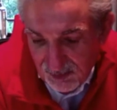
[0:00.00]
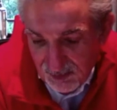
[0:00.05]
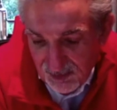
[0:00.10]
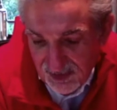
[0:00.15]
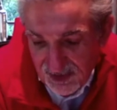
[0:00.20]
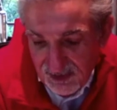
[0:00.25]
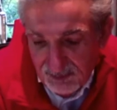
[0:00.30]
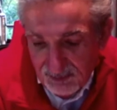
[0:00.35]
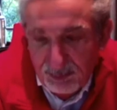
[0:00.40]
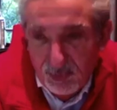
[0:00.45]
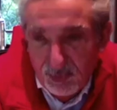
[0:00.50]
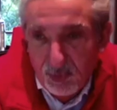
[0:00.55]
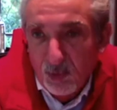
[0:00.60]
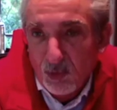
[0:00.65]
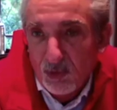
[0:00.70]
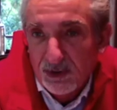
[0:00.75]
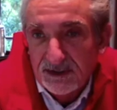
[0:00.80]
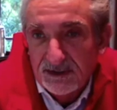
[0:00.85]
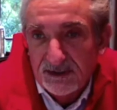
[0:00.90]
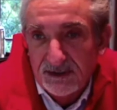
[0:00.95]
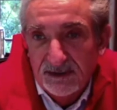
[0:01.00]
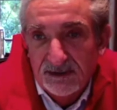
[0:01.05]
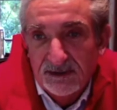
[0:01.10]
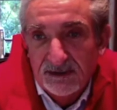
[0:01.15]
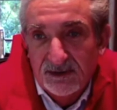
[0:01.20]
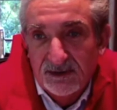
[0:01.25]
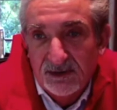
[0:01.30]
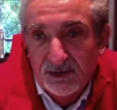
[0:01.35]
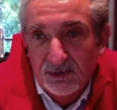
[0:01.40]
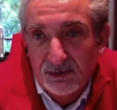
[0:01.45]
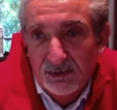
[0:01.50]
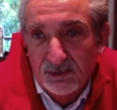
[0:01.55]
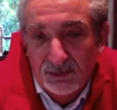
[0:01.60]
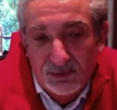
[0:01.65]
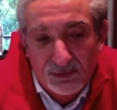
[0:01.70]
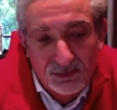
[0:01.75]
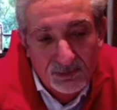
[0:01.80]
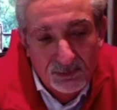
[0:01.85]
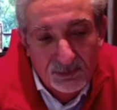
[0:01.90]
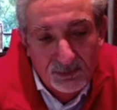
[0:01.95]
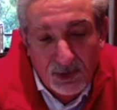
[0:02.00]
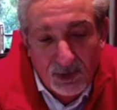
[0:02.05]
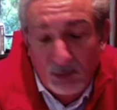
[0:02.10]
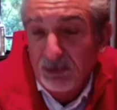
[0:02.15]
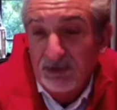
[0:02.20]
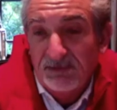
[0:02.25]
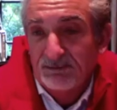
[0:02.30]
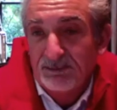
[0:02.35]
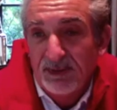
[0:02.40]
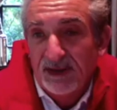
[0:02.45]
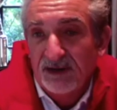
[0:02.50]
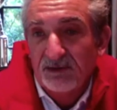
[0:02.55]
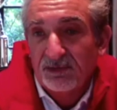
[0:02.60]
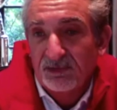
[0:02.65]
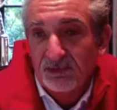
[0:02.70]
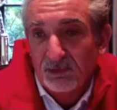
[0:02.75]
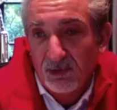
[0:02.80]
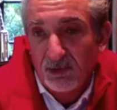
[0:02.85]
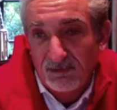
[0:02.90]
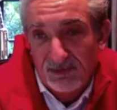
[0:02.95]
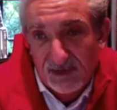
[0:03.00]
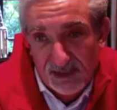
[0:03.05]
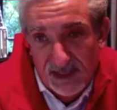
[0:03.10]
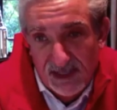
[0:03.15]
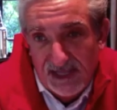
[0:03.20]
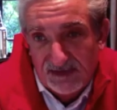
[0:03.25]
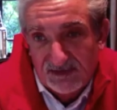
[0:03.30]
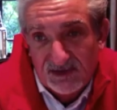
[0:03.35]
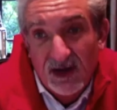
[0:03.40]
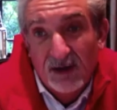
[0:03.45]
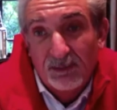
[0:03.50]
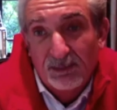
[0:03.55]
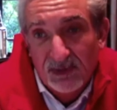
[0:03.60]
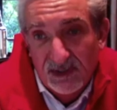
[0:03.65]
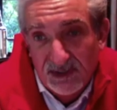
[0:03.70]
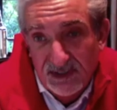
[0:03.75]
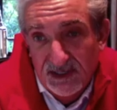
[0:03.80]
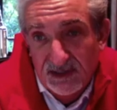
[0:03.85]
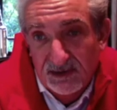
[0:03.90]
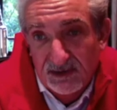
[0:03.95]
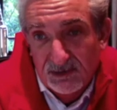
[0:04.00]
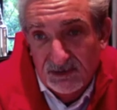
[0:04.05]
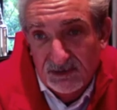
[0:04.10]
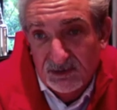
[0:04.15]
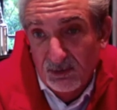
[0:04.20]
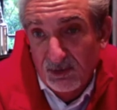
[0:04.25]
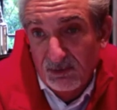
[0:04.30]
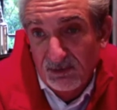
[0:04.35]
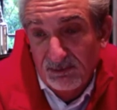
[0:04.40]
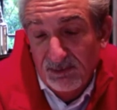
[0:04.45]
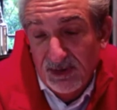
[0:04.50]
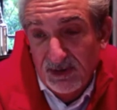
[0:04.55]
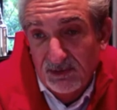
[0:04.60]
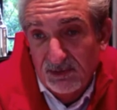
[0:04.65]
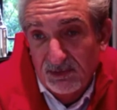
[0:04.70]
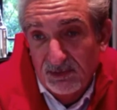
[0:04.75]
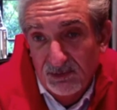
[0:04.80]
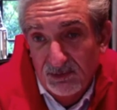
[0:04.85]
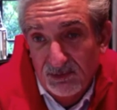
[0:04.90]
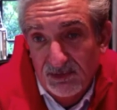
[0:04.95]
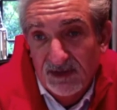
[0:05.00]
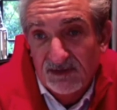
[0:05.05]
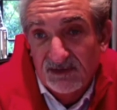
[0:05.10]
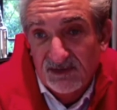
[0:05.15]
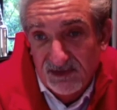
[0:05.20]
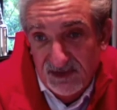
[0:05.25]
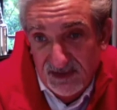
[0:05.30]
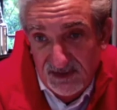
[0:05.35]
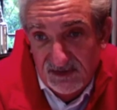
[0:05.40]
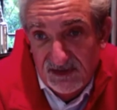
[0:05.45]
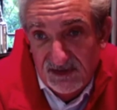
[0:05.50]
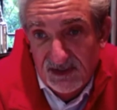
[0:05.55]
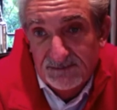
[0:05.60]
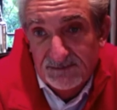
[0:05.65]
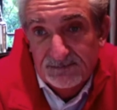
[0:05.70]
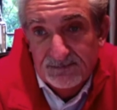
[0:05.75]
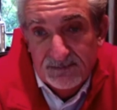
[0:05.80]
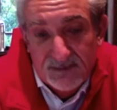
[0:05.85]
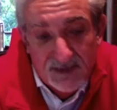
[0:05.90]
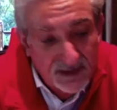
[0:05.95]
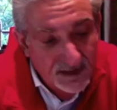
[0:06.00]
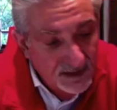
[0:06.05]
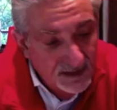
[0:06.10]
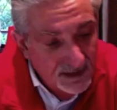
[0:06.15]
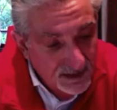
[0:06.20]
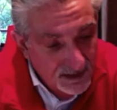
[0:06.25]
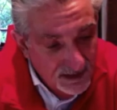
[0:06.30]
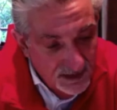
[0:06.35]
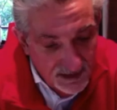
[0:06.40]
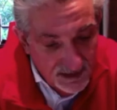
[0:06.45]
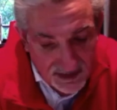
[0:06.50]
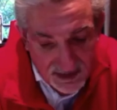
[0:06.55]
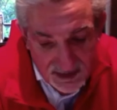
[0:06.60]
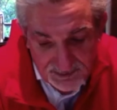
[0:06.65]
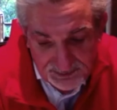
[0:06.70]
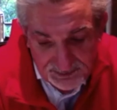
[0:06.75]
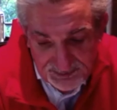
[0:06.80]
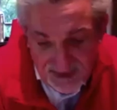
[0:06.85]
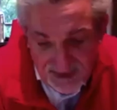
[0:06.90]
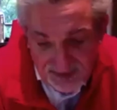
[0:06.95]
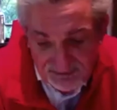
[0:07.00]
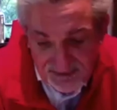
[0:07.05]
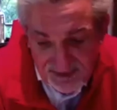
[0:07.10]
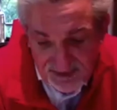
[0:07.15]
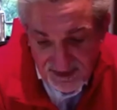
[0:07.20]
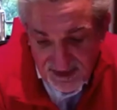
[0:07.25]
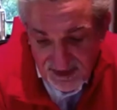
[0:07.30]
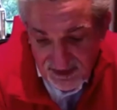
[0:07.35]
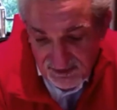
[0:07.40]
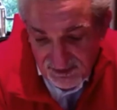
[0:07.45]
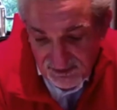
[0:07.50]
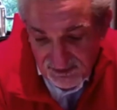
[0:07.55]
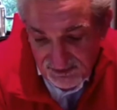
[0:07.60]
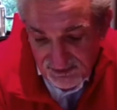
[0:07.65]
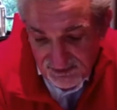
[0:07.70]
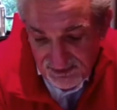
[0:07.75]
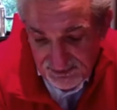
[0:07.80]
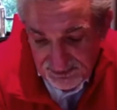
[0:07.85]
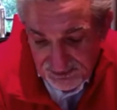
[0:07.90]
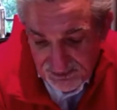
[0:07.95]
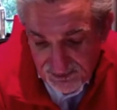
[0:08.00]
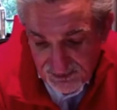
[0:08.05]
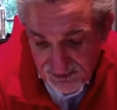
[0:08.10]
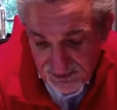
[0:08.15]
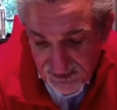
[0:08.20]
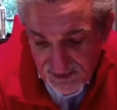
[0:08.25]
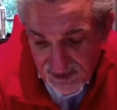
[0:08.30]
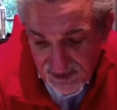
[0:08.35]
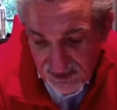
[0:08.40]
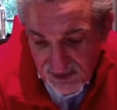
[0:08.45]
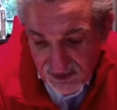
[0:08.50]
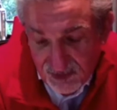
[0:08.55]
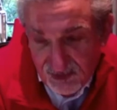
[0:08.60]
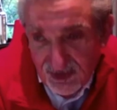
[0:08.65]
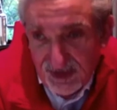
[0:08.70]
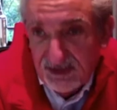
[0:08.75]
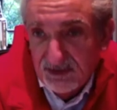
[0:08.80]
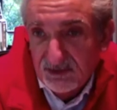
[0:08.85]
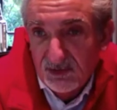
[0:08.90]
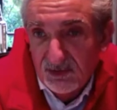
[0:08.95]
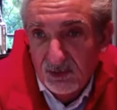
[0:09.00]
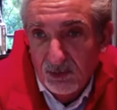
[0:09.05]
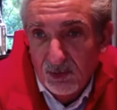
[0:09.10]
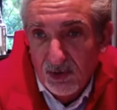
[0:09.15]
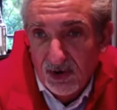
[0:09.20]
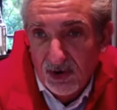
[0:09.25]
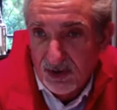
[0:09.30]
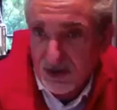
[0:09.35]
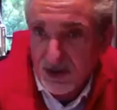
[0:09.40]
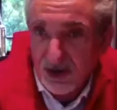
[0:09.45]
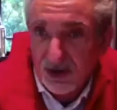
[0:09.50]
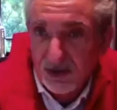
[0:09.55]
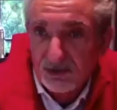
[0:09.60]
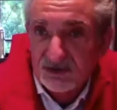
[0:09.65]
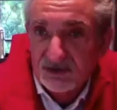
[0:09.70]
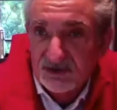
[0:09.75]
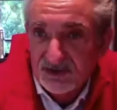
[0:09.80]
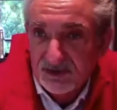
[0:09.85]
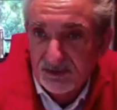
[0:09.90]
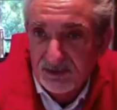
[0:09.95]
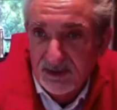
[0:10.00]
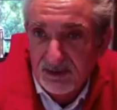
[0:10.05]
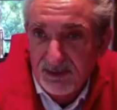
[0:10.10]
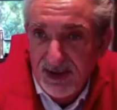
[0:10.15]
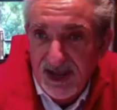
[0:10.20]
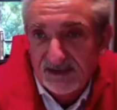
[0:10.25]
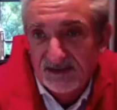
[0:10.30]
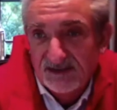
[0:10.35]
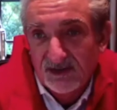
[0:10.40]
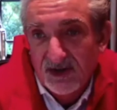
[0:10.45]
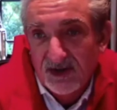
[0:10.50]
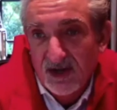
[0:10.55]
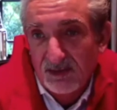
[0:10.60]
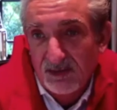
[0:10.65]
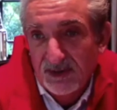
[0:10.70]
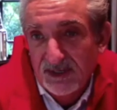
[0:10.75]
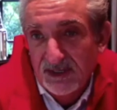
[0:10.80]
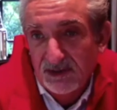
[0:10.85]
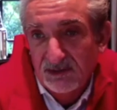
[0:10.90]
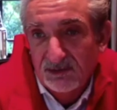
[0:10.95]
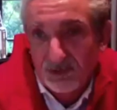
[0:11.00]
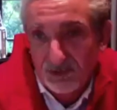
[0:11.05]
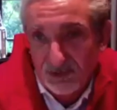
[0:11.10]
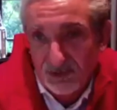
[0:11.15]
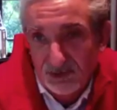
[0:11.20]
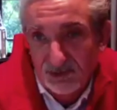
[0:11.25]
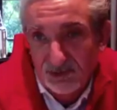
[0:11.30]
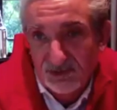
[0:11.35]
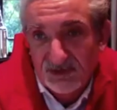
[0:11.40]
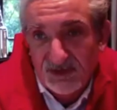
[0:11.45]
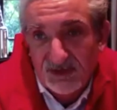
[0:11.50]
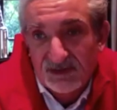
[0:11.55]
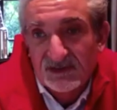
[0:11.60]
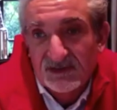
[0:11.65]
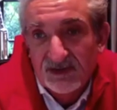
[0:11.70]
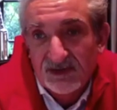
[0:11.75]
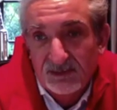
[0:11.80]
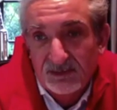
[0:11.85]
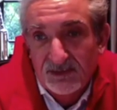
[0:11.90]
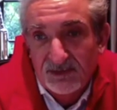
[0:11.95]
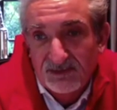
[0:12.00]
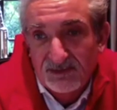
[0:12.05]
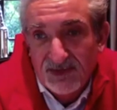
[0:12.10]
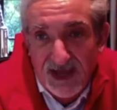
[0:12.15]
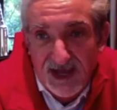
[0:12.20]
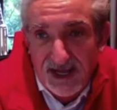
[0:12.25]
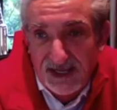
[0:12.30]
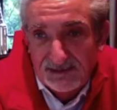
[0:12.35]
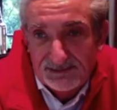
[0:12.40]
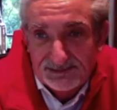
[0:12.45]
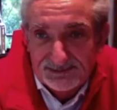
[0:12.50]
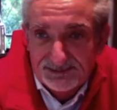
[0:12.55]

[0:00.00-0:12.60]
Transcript: important you, what we've been through over the last couple of years and what we've been through this season. You have to give credit to our coach. I mean, imagine coming into a new system. You've got